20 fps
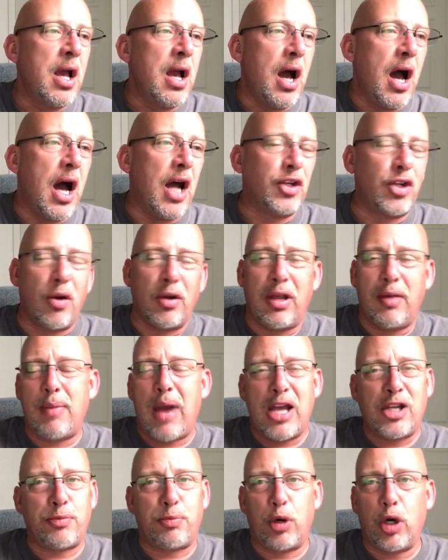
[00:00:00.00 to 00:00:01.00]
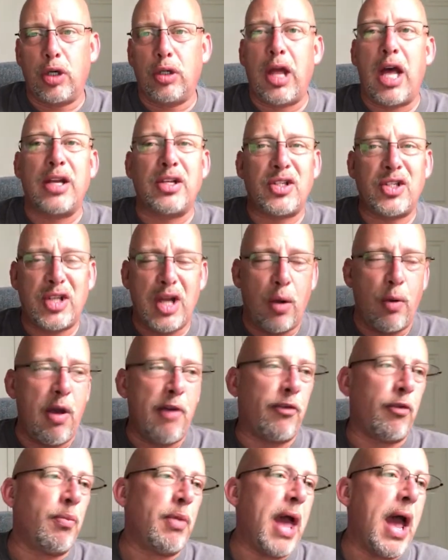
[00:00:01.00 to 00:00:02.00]
Uh, don't give them iceberg lettuce. Stay away
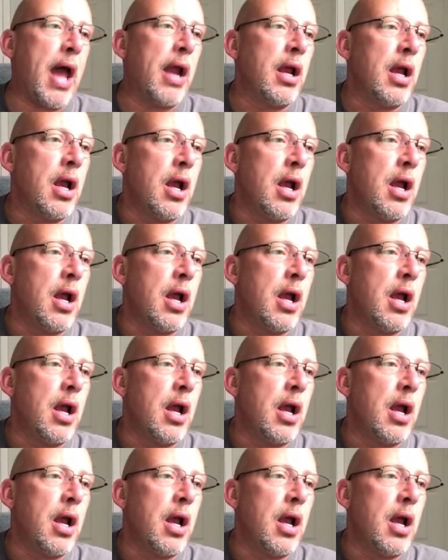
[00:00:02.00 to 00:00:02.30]
from that.